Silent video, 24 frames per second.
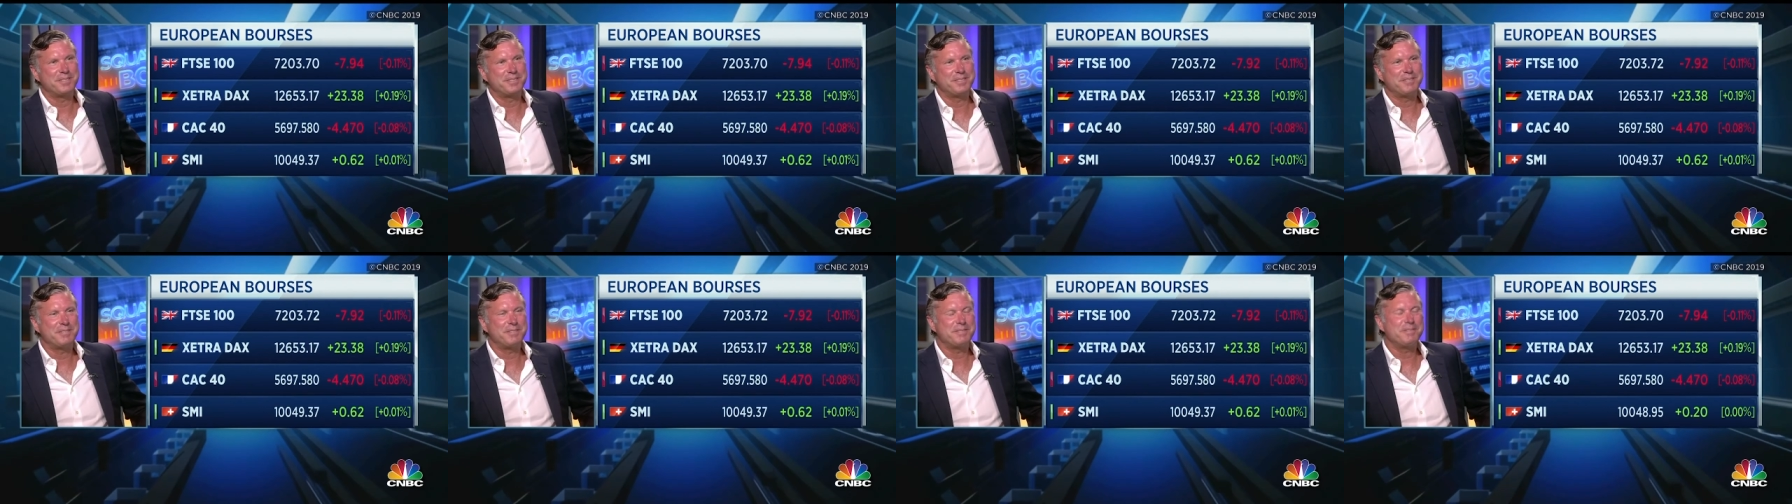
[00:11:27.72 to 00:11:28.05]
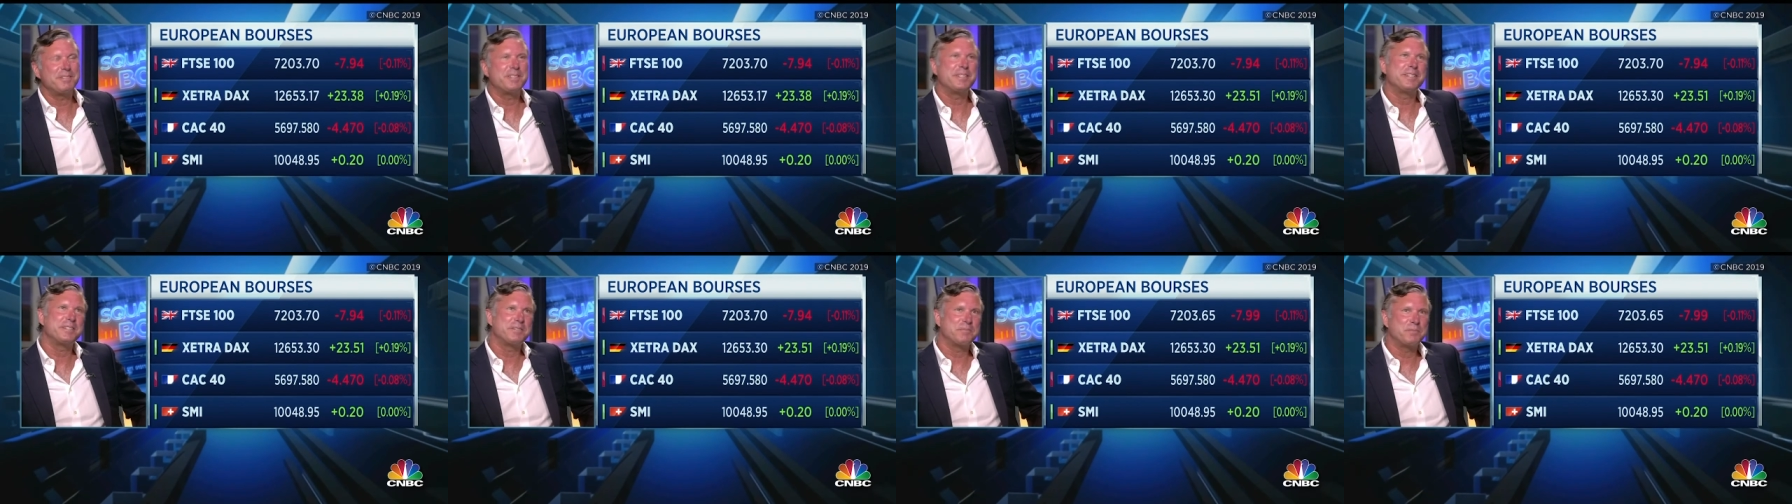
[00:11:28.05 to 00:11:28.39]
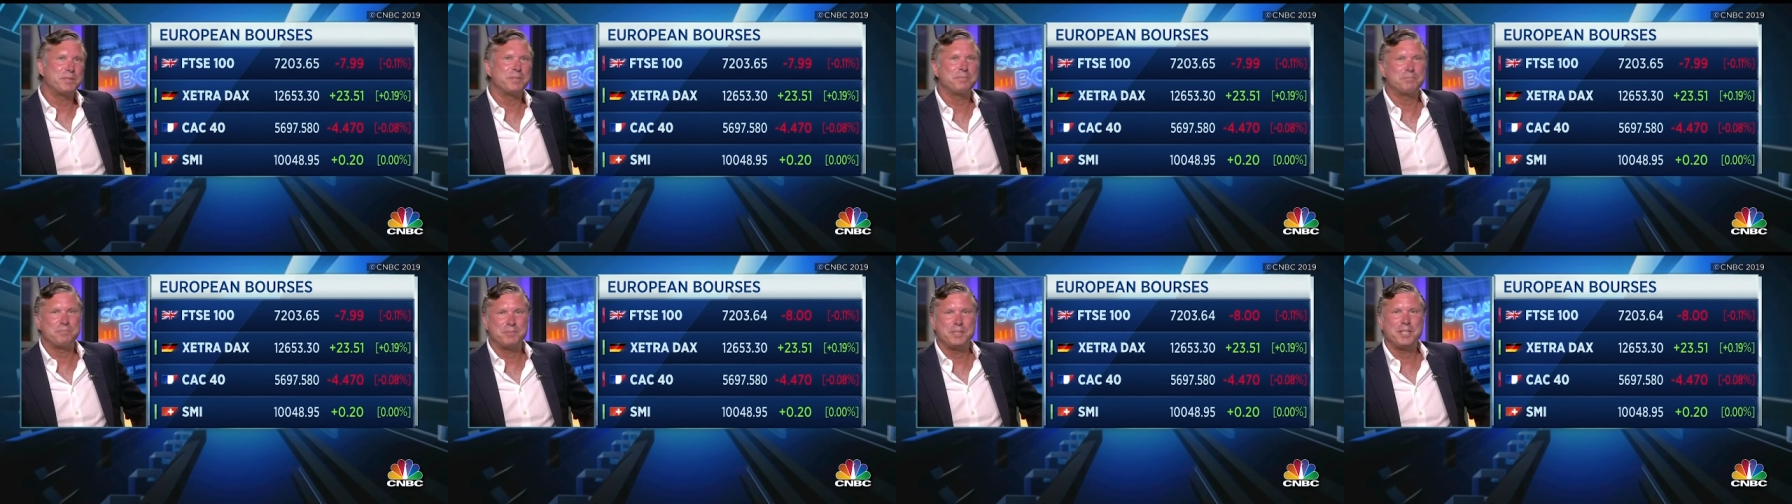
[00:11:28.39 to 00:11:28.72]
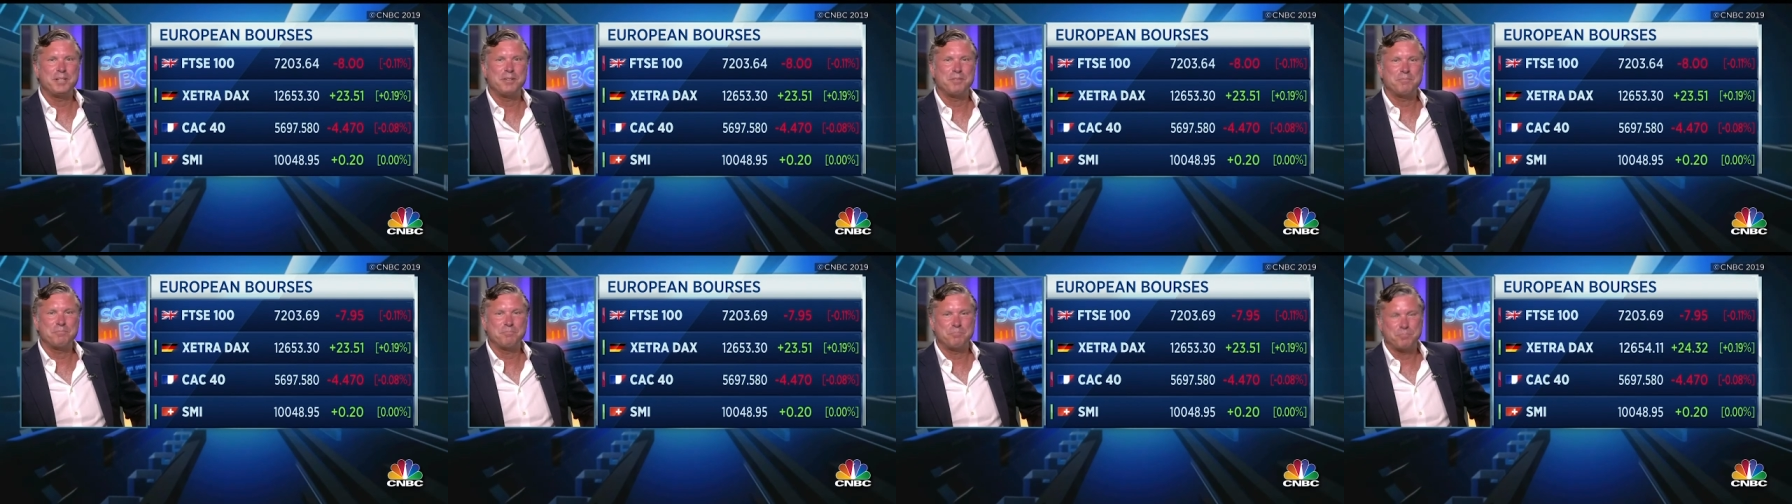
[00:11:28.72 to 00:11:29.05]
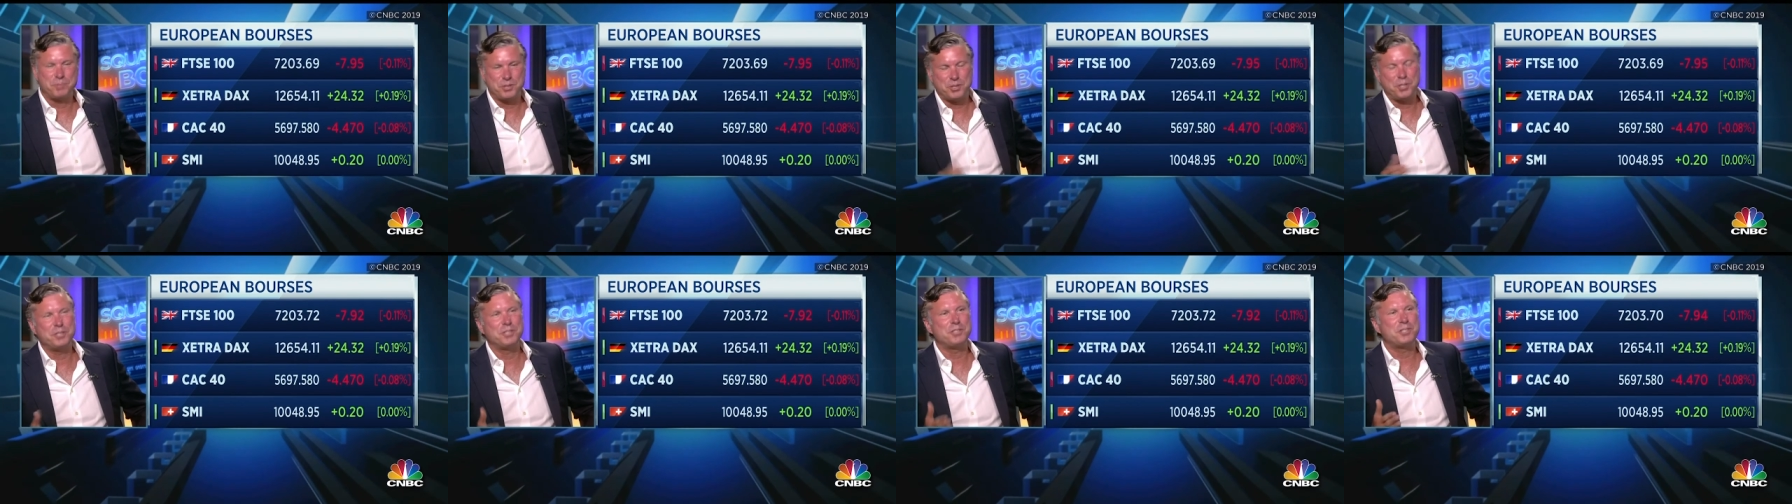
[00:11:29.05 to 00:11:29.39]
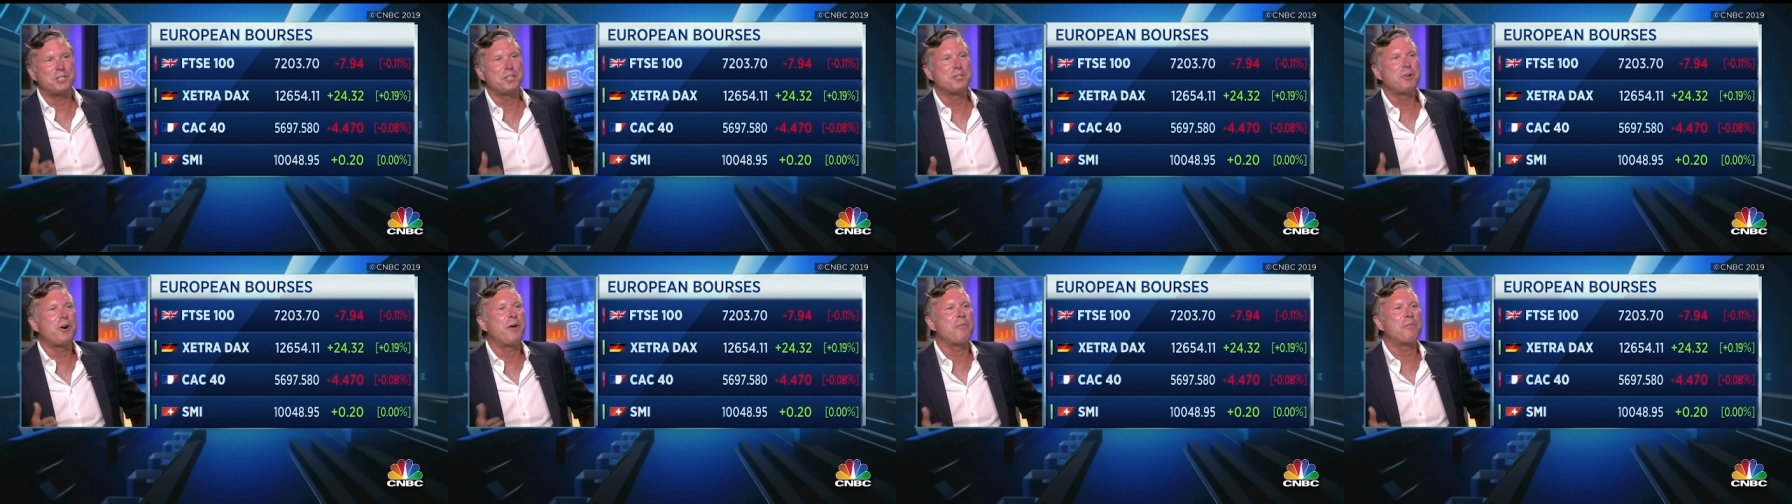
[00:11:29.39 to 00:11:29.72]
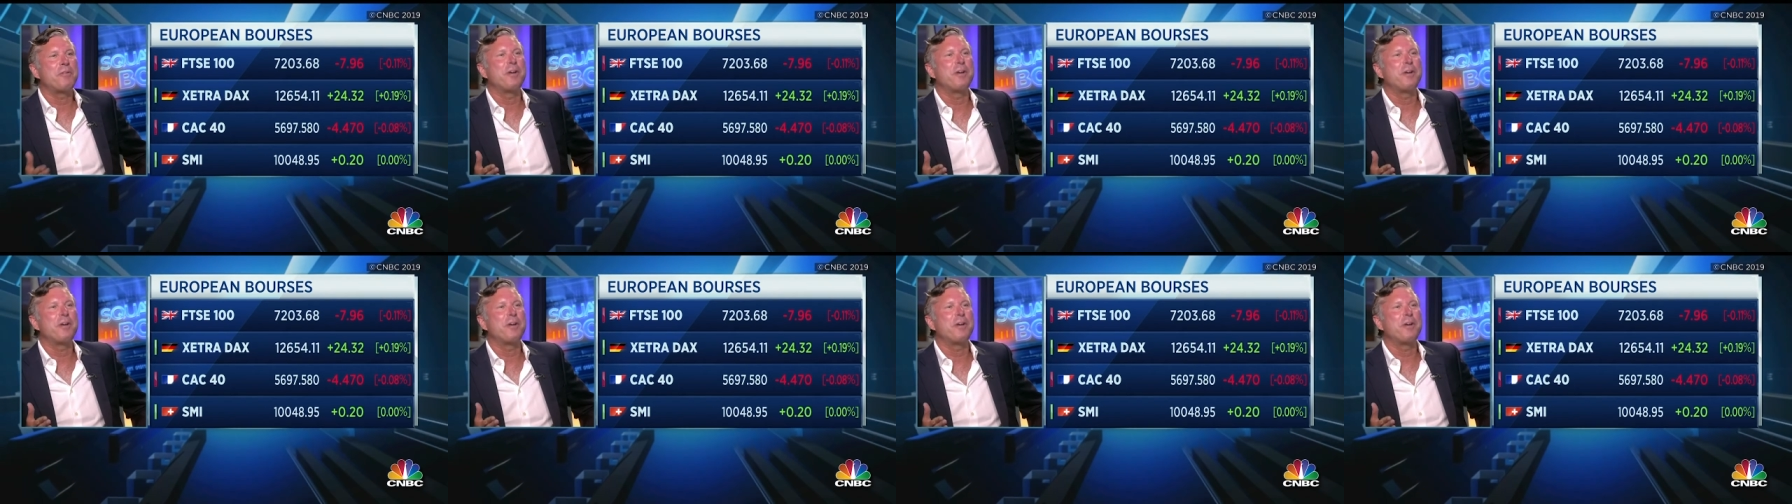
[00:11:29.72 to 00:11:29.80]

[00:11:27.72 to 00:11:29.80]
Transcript: Yeah, but she got